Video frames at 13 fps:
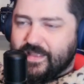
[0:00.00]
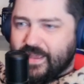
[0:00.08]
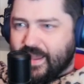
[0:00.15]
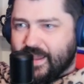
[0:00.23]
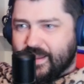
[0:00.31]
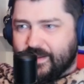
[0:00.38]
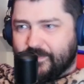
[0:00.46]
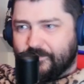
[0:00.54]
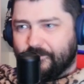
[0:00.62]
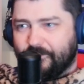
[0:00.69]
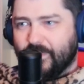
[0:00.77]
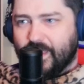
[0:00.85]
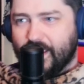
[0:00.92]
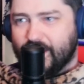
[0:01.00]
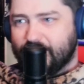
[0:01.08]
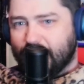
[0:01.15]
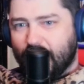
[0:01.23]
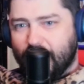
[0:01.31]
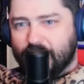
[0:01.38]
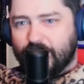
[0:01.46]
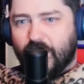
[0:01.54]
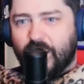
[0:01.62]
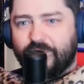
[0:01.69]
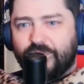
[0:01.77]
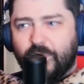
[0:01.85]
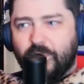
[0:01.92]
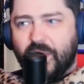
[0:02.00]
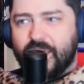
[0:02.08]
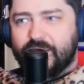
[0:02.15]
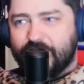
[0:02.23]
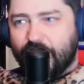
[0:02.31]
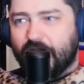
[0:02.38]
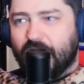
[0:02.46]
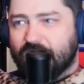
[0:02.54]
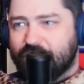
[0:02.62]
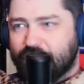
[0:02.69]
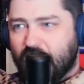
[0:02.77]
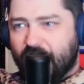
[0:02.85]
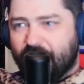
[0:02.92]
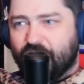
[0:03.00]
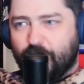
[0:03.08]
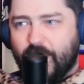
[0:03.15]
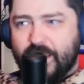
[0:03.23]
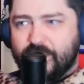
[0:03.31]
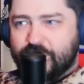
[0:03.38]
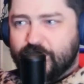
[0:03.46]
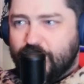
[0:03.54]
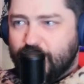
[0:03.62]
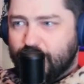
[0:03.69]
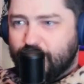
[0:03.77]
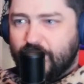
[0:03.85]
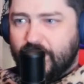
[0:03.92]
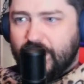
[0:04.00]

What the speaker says: It's gone from a soft palace coup